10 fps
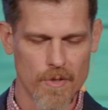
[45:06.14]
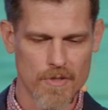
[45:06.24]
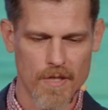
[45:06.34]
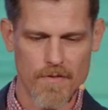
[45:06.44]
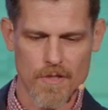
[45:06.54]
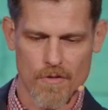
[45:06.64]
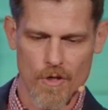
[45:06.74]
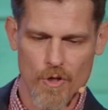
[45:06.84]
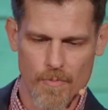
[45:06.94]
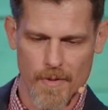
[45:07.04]
was of this
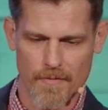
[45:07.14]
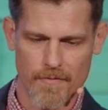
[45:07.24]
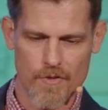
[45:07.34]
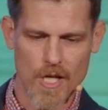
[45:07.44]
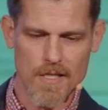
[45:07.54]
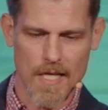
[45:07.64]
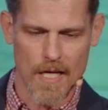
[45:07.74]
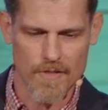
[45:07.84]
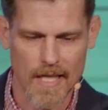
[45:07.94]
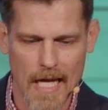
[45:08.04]
group of
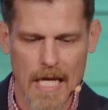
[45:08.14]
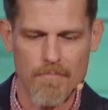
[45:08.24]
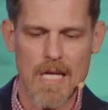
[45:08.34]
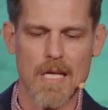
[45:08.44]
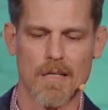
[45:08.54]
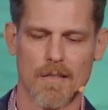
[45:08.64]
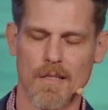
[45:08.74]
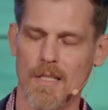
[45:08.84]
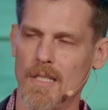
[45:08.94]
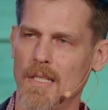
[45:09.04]
Gentiles that came in
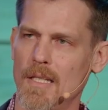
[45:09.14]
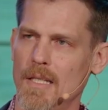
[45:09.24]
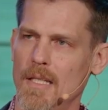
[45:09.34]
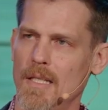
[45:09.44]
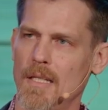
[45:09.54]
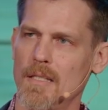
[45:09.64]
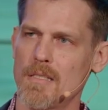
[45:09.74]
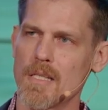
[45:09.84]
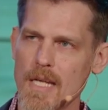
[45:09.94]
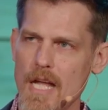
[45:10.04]

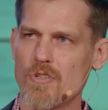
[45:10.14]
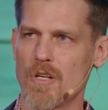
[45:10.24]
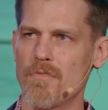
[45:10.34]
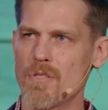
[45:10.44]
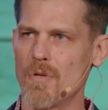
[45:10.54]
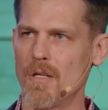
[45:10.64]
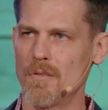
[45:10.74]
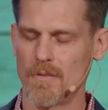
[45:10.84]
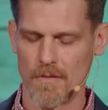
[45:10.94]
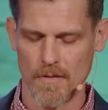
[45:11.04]
to the nation of Israel.
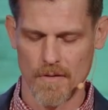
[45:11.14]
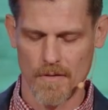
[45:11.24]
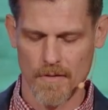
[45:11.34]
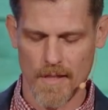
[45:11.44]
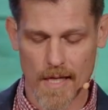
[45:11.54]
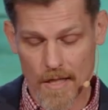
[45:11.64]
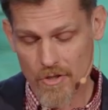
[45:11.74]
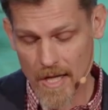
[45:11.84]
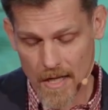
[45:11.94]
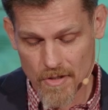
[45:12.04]
And, and
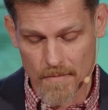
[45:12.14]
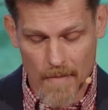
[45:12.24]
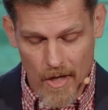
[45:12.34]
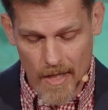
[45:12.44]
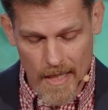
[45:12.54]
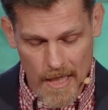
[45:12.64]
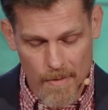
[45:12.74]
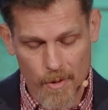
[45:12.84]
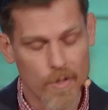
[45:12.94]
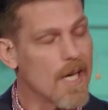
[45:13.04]
she actually married a
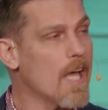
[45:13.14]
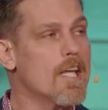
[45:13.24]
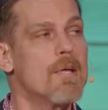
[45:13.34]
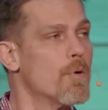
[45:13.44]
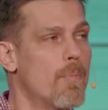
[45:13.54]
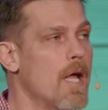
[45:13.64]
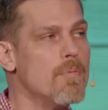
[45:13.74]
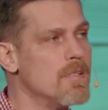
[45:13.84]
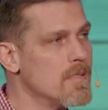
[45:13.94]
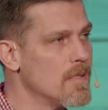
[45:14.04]
Hebrew and had Hebrew
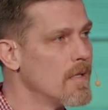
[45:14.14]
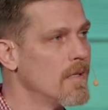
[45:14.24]
babies.